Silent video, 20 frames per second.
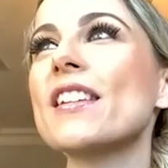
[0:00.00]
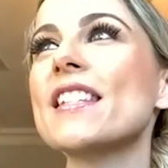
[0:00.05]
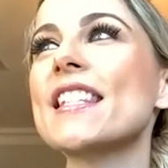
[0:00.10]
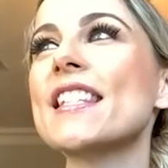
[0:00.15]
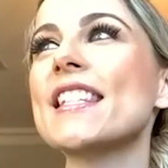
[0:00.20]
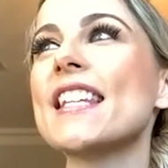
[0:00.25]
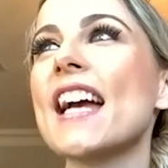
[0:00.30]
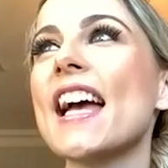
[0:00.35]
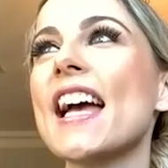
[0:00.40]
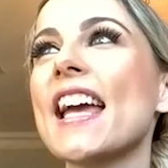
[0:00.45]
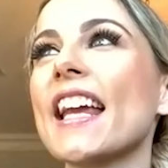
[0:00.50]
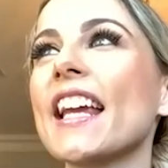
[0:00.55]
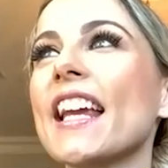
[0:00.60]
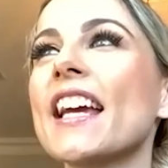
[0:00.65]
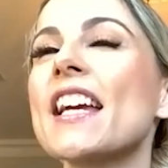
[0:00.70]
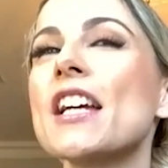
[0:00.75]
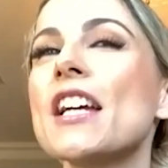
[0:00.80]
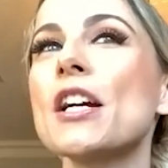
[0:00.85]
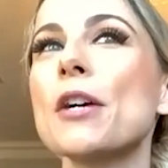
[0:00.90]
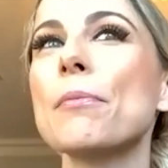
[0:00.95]

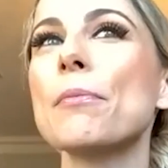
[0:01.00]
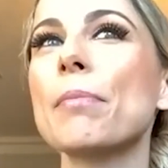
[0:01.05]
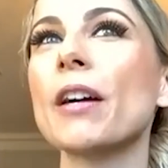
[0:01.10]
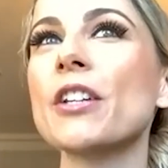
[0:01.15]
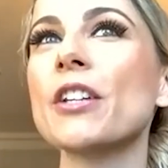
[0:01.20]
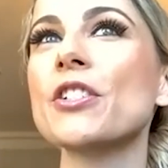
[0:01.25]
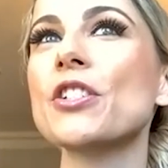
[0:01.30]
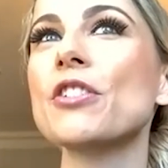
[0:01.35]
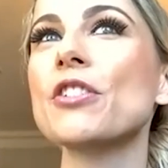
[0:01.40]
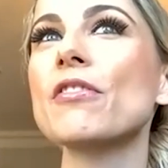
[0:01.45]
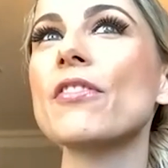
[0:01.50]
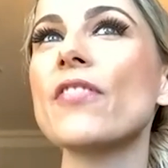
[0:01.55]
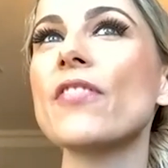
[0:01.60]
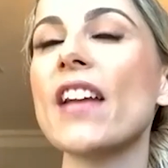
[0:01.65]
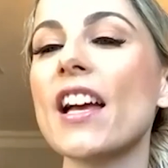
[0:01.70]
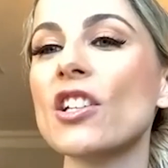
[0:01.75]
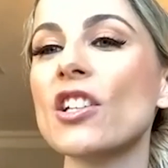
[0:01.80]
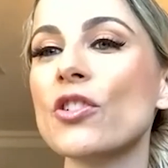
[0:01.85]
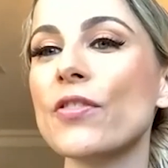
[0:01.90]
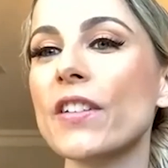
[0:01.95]
say part two of
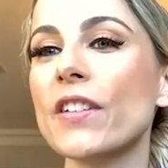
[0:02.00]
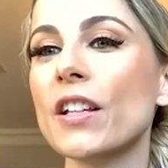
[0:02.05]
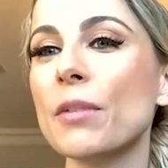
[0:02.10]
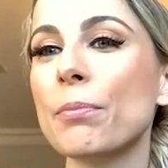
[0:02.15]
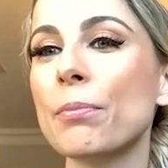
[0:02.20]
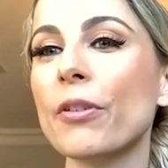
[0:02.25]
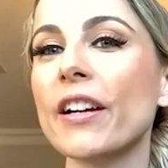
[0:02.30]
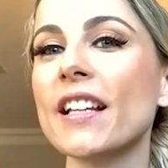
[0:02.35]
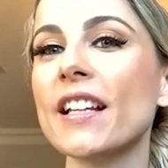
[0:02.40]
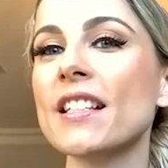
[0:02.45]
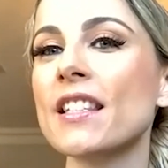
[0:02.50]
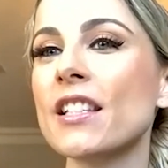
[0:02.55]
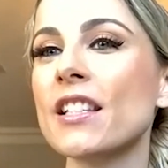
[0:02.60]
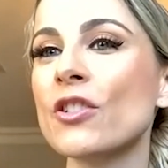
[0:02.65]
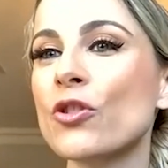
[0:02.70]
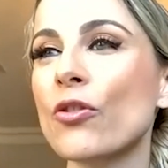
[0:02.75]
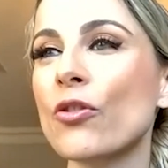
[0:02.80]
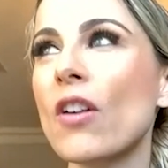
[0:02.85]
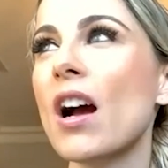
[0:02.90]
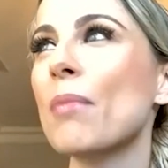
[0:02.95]
Nashville brings
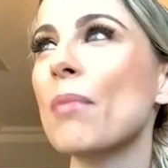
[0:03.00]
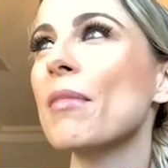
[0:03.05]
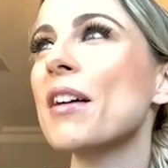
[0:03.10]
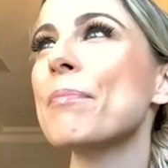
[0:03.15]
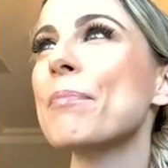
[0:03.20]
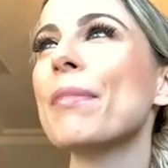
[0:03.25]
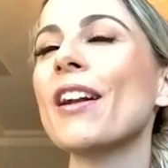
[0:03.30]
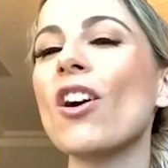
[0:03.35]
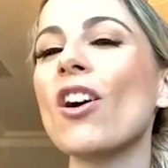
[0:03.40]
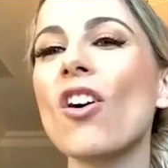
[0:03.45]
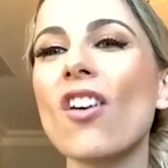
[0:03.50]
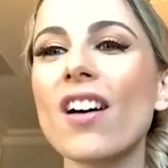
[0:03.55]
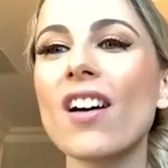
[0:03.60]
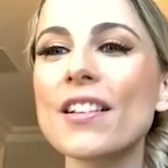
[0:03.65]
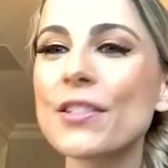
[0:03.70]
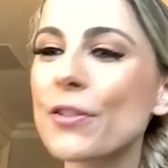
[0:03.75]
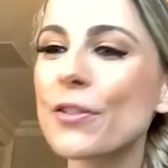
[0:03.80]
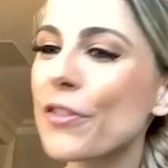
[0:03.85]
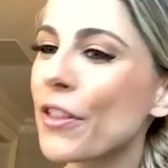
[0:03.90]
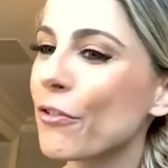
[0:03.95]
the drama, but
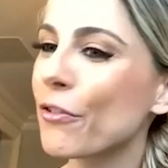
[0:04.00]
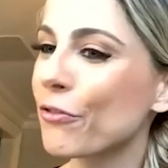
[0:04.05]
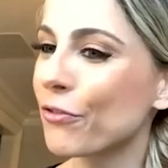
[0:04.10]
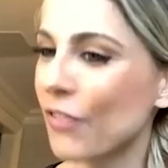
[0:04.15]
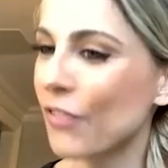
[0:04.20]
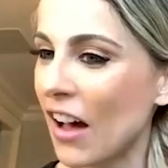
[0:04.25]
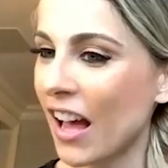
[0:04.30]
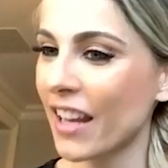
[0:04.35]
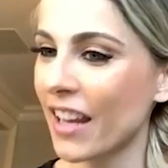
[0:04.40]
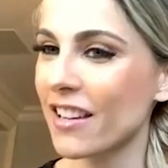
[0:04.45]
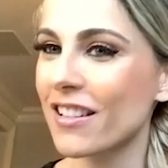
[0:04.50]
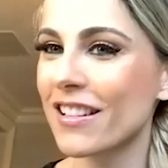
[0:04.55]
also the fun.